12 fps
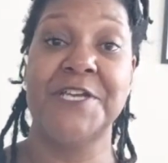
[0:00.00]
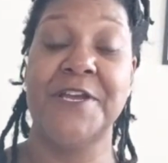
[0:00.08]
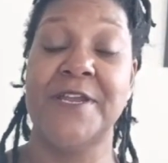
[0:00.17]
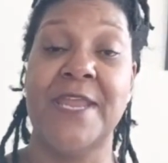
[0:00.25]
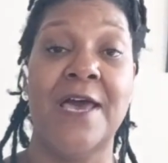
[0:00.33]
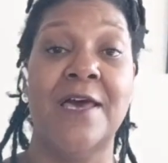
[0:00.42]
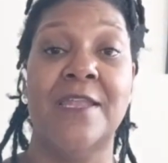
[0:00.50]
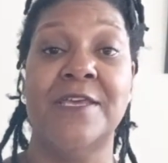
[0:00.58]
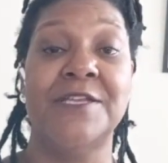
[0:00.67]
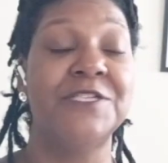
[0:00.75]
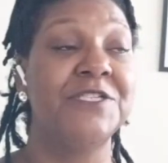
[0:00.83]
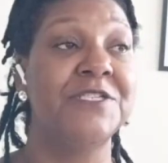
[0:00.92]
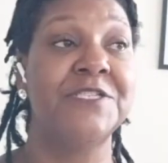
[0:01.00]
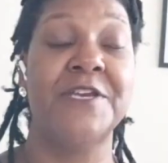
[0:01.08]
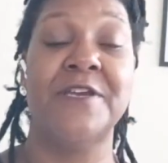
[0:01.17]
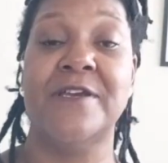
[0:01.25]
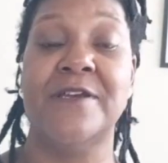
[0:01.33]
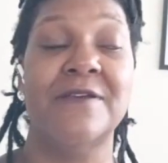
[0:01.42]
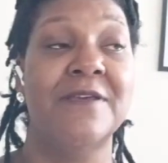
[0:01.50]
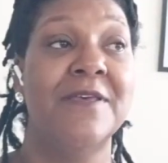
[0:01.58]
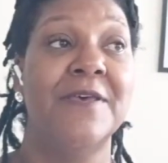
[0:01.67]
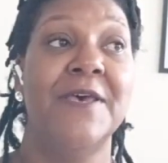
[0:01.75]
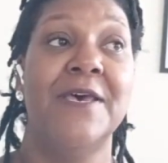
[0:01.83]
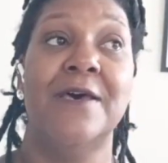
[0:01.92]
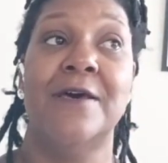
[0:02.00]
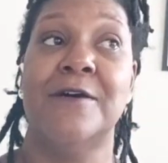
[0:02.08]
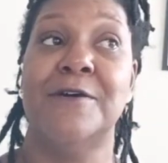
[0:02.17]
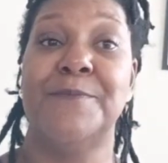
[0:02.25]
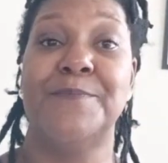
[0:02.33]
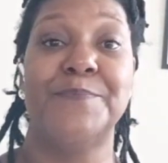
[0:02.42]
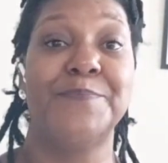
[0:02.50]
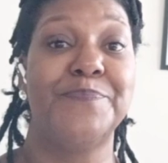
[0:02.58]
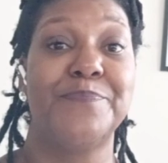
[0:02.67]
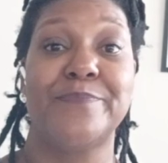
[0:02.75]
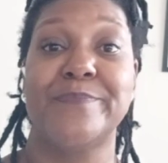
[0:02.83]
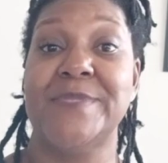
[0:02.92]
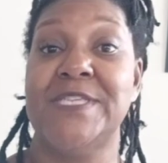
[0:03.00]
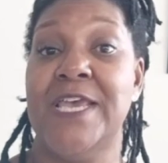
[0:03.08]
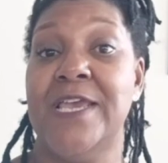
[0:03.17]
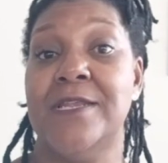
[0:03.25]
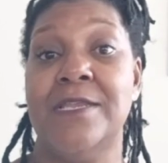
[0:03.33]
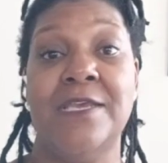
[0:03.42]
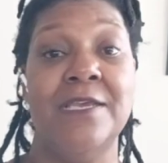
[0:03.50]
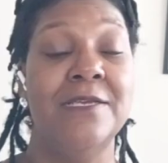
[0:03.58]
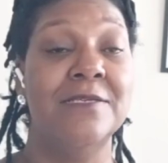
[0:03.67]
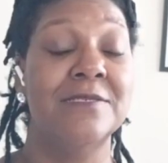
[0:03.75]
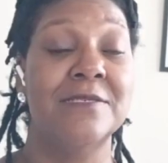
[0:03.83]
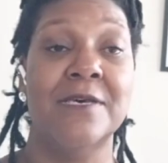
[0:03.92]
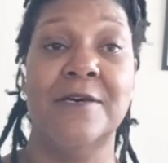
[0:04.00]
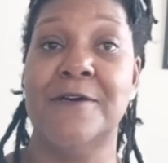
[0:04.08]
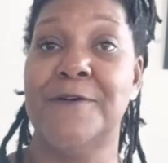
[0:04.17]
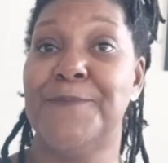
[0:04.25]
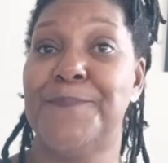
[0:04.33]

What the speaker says: share knowledge, share um, techniques,